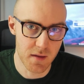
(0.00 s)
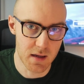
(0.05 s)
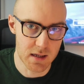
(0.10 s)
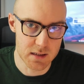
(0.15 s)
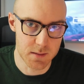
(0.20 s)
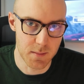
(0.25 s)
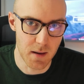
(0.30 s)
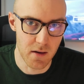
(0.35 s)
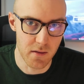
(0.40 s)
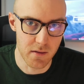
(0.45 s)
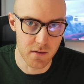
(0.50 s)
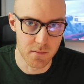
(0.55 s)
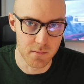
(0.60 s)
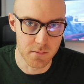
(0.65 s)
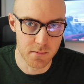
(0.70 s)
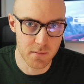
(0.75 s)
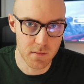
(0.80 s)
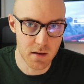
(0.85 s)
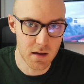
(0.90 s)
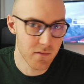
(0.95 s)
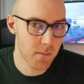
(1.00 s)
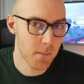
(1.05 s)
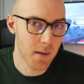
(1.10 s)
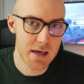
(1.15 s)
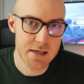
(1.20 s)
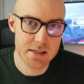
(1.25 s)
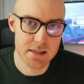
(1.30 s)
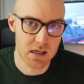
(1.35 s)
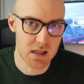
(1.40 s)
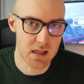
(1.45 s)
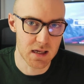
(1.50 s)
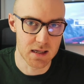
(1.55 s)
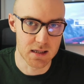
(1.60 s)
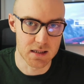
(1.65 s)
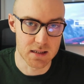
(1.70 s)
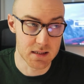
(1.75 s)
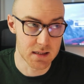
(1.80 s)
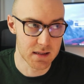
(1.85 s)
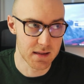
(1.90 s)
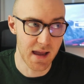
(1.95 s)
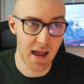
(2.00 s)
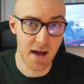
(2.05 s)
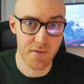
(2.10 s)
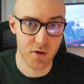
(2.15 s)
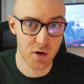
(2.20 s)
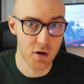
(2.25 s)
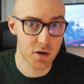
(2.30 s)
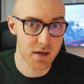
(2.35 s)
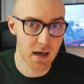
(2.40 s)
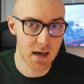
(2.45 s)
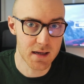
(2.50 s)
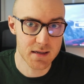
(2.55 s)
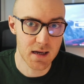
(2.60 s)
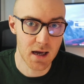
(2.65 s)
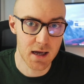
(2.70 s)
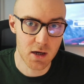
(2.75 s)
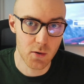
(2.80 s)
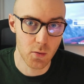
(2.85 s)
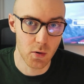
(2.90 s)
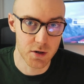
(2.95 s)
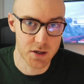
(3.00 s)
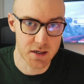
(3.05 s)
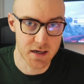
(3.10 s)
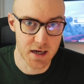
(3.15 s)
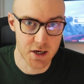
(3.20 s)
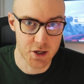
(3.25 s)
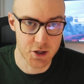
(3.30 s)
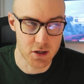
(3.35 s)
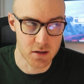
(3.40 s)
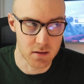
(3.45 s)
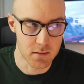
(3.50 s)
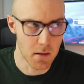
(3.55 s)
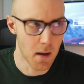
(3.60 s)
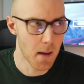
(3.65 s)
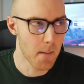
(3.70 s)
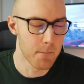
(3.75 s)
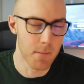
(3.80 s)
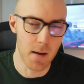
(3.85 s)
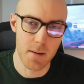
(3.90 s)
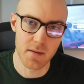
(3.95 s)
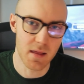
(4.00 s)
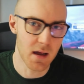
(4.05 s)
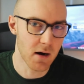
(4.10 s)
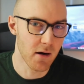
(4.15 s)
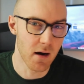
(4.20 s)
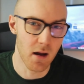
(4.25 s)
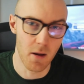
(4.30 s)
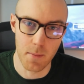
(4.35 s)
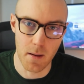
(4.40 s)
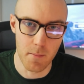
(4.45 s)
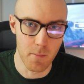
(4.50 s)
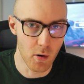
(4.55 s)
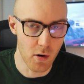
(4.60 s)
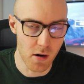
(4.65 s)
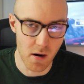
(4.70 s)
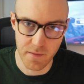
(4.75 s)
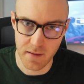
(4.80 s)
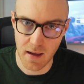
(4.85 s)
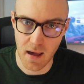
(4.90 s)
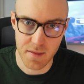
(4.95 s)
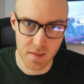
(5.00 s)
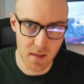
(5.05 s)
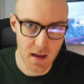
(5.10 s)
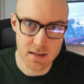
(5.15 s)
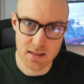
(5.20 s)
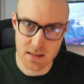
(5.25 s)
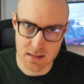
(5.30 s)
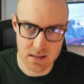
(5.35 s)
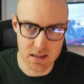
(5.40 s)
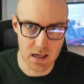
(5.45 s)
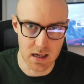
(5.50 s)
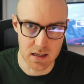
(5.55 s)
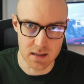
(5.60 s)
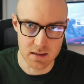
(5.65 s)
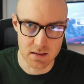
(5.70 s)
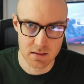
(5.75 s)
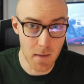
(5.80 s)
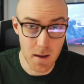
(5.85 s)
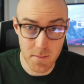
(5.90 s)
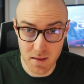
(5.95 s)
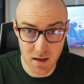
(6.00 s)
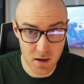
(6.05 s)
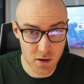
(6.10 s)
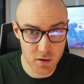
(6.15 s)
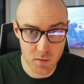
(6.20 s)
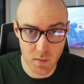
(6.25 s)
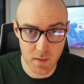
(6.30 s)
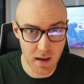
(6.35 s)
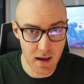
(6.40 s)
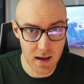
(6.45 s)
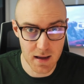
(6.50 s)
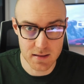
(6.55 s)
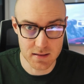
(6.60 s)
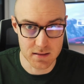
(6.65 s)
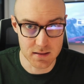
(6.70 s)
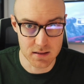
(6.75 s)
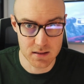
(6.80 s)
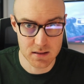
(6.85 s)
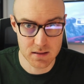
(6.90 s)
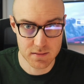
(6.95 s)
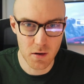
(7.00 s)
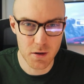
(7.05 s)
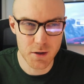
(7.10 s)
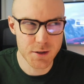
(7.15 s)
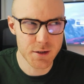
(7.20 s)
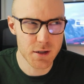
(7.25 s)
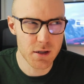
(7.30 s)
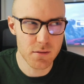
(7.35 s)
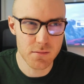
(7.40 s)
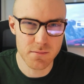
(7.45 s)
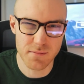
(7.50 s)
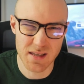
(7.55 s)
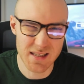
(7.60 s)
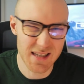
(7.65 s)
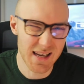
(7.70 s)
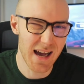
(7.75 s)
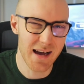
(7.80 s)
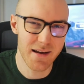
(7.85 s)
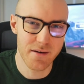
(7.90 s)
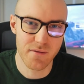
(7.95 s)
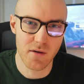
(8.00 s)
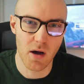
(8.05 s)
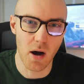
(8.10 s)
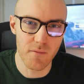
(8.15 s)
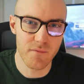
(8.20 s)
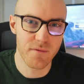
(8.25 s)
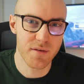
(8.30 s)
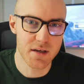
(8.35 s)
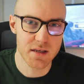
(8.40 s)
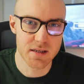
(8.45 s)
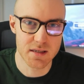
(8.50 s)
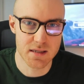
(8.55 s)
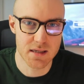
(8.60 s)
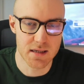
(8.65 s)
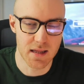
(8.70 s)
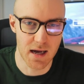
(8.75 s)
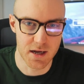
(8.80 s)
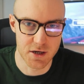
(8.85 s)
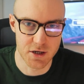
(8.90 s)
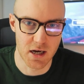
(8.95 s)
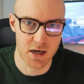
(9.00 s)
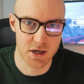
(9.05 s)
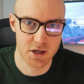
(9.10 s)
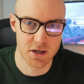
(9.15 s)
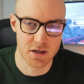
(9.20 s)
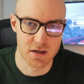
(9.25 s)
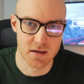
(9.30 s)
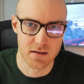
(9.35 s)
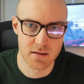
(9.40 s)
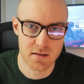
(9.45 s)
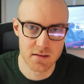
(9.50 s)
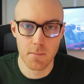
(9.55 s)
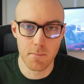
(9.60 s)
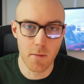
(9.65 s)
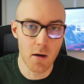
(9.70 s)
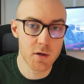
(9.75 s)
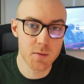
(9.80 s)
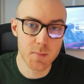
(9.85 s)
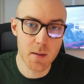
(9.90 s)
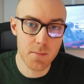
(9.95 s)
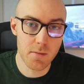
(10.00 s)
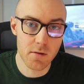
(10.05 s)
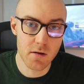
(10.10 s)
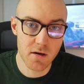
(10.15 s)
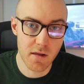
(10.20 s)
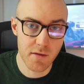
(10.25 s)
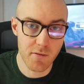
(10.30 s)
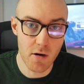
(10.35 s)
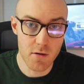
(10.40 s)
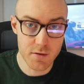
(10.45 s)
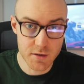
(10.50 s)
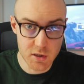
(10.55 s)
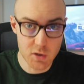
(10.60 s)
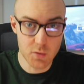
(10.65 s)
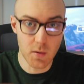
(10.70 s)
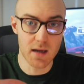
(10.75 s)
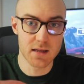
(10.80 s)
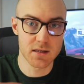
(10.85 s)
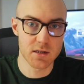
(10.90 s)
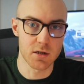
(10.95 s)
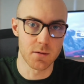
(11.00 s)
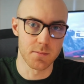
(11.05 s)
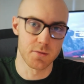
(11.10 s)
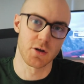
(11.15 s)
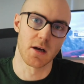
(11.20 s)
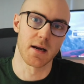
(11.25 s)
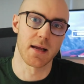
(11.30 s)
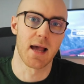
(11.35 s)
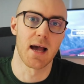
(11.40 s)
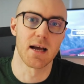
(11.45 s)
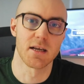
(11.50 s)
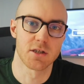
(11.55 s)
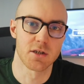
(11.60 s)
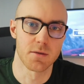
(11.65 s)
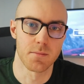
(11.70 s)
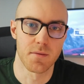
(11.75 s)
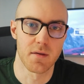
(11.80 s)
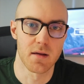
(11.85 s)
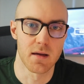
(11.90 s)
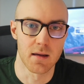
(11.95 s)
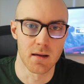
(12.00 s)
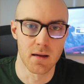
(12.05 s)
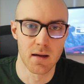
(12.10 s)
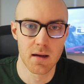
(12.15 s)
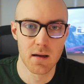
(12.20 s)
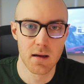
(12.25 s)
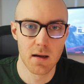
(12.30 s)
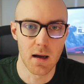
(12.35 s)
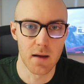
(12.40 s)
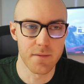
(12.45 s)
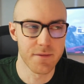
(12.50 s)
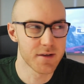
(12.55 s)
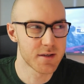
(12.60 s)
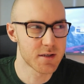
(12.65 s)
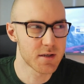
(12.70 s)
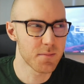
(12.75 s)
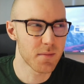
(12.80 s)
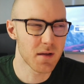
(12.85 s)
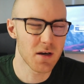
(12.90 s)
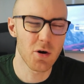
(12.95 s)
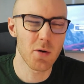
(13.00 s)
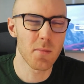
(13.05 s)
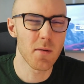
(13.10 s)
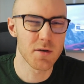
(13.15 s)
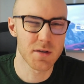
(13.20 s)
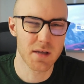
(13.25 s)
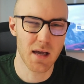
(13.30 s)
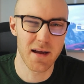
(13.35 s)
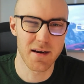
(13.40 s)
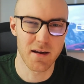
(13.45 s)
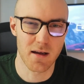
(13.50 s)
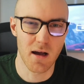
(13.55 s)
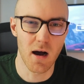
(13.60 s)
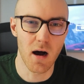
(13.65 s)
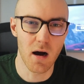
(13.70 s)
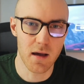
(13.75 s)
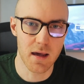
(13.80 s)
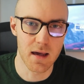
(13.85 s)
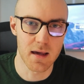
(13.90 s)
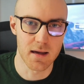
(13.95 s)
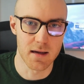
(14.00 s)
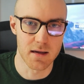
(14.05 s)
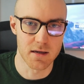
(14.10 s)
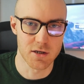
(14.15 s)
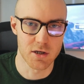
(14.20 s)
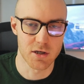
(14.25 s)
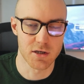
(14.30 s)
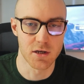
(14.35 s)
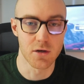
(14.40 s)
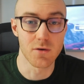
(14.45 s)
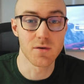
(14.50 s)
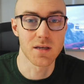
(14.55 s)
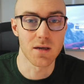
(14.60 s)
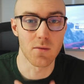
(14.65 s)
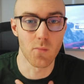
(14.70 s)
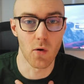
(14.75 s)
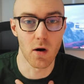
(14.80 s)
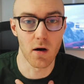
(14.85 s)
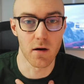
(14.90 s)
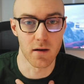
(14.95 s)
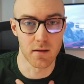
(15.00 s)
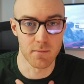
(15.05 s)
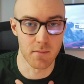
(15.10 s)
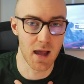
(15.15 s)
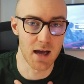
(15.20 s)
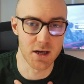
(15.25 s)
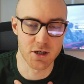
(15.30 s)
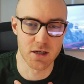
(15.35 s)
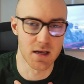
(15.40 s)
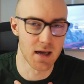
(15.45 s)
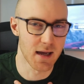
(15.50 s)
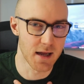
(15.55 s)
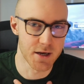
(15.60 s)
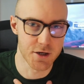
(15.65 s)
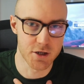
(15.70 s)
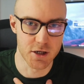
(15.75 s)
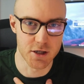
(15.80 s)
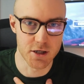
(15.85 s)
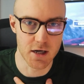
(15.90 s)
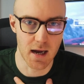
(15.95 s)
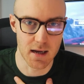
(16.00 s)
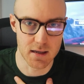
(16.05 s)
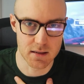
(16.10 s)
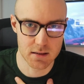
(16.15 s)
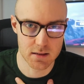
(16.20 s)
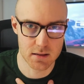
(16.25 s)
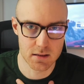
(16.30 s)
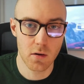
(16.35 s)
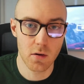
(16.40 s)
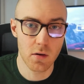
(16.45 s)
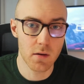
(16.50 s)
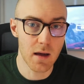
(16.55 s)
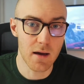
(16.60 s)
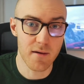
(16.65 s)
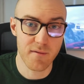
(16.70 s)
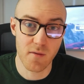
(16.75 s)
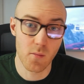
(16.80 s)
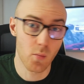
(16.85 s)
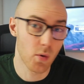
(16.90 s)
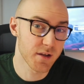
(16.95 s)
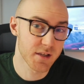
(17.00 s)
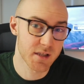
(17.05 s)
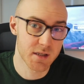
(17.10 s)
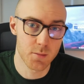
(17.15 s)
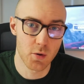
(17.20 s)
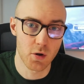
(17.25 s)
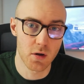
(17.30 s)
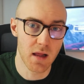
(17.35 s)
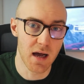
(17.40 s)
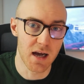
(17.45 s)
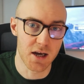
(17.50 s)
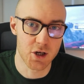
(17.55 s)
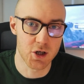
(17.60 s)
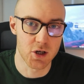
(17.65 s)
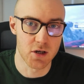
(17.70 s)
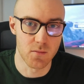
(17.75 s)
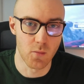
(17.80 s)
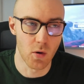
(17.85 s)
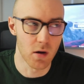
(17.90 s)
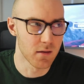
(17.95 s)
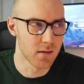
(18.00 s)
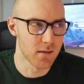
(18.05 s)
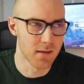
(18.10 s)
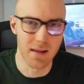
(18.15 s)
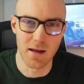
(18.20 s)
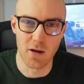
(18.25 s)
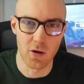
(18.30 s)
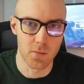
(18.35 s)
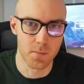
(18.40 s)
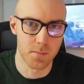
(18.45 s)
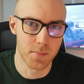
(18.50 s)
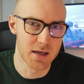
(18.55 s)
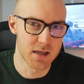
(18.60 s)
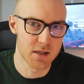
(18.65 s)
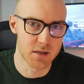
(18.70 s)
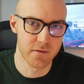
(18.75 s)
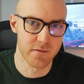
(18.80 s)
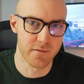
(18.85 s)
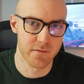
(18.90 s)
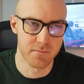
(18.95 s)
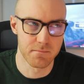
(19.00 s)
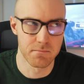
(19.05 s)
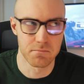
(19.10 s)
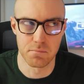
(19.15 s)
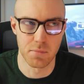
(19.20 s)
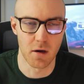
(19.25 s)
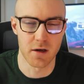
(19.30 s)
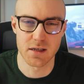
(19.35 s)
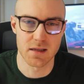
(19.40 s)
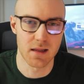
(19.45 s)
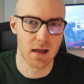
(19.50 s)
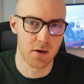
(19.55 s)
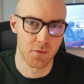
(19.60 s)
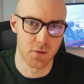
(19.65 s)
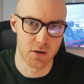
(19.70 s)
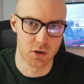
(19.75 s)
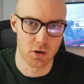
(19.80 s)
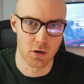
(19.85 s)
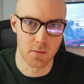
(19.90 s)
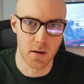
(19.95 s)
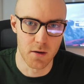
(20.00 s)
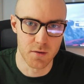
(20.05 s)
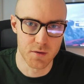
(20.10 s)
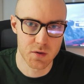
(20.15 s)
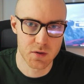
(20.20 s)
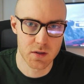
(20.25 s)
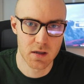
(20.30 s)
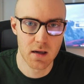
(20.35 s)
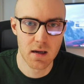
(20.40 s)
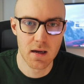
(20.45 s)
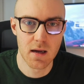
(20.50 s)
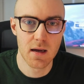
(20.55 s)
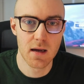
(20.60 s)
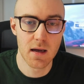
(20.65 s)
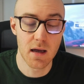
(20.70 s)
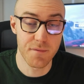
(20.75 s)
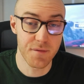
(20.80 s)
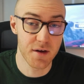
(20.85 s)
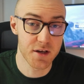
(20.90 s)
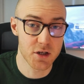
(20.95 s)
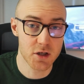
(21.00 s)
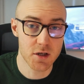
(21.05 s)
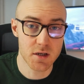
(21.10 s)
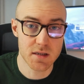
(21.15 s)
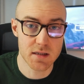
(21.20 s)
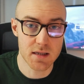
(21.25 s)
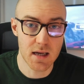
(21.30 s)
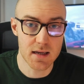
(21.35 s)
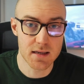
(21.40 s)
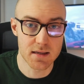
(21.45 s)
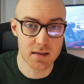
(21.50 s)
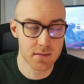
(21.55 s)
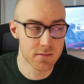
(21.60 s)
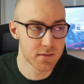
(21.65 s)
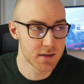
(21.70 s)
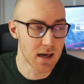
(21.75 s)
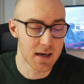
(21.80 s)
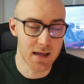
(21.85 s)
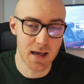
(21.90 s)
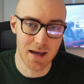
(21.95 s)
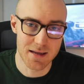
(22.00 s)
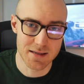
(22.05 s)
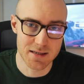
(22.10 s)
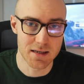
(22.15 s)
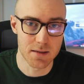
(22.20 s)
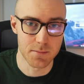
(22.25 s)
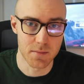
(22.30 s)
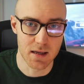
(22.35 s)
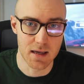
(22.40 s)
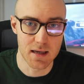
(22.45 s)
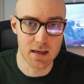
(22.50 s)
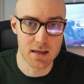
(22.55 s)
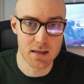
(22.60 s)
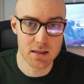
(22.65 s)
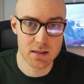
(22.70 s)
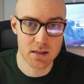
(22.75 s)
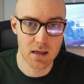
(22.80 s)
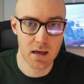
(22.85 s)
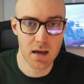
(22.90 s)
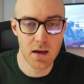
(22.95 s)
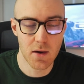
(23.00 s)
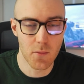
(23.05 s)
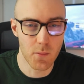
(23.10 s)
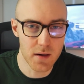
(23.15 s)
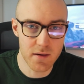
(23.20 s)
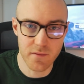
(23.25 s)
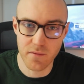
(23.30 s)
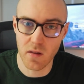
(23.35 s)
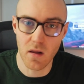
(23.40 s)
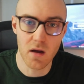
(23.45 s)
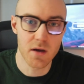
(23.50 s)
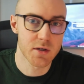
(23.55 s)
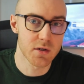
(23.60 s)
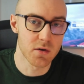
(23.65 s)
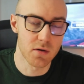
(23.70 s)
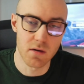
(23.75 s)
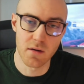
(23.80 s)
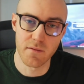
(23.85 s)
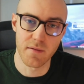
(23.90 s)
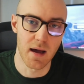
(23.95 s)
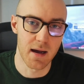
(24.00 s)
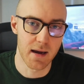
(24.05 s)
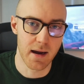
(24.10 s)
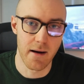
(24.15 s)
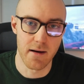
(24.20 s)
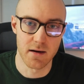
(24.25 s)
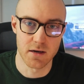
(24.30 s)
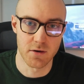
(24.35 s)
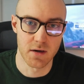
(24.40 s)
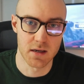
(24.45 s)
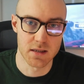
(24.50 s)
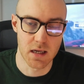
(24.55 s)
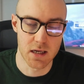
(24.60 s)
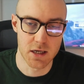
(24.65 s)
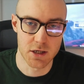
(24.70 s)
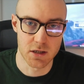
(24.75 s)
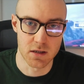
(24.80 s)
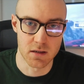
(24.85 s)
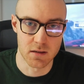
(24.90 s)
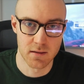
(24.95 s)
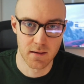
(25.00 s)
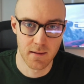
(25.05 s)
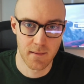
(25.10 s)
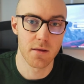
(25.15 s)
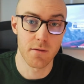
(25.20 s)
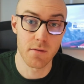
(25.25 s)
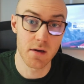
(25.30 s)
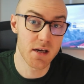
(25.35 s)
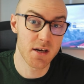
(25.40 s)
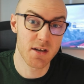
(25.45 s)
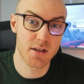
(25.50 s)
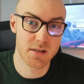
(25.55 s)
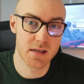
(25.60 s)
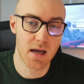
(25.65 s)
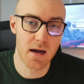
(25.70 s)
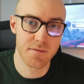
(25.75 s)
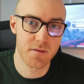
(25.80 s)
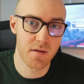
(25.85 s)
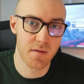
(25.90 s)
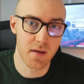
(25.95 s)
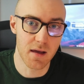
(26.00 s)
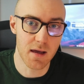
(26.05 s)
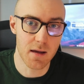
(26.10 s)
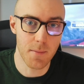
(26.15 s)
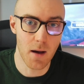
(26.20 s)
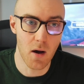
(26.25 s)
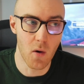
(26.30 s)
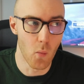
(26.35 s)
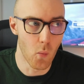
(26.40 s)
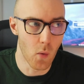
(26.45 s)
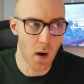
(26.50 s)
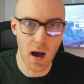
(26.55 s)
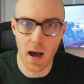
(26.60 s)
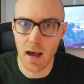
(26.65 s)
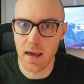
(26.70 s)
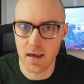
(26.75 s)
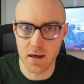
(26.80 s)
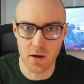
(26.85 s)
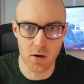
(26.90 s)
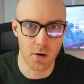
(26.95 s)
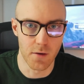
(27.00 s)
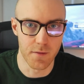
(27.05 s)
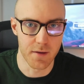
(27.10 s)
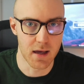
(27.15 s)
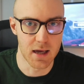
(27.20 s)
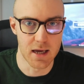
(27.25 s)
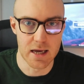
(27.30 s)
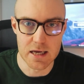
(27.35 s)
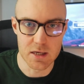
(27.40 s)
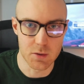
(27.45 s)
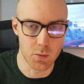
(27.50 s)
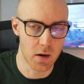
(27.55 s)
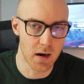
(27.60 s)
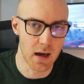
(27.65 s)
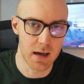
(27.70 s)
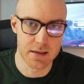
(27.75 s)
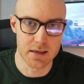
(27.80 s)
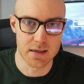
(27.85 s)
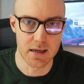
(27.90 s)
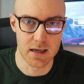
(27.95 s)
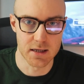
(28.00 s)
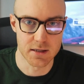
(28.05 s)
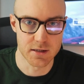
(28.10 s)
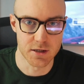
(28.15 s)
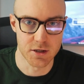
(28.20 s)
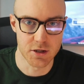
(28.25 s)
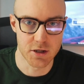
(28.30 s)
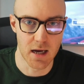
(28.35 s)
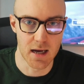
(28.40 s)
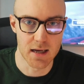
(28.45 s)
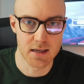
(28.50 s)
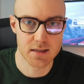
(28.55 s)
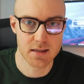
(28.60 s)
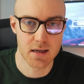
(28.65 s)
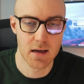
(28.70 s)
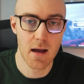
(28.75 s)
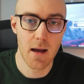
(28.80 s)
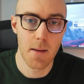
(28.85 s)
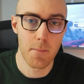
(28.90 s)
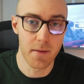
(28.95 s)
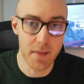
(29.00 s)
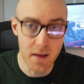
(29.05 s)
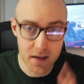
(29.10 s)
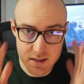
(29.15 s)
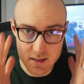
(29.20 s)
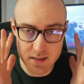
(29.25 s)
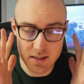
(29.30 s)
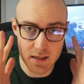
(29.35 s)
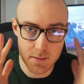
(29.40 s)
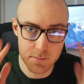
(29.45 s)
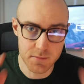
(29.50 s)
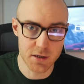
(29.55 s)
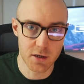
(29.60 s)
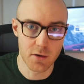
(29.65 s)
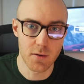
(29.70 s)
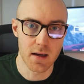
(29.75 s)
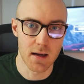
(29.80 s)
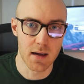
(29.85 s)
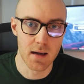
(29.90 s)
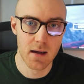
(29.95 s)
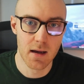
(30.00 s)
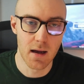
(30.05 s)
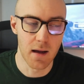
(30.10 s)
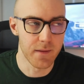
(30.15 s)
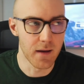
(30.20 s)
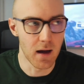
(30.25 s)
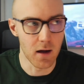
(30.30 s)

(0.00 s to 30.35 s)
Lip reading: things about them. Even basic things. They have good hand-eye coordination. Maybe they're a little bit more on the athletic side. Maybe they're good with their hands. Also, there's a kind of confidence to that gesture. Most people would throw two hands up trying to catch something, and there's something almost kind of cocky in just using one and catching it against your chest. All that from one small action, one little piece of body language almost. If I'd just said Denny handed him the keys, we'd have lost all of that characterization. The reader doesn't have to think about why he caught the keys one-handed against his chest, but they'll see him do it, and